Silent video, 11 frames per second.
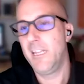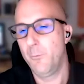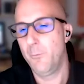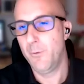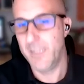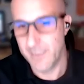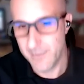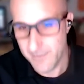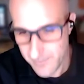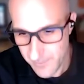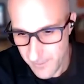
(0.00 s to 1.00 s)

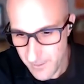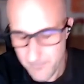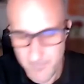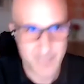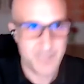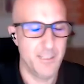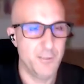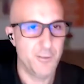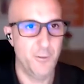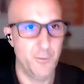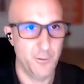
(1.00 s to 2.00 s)
rings make
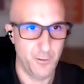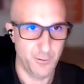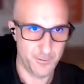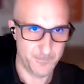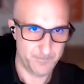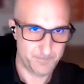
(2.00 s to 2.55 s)
sense or not.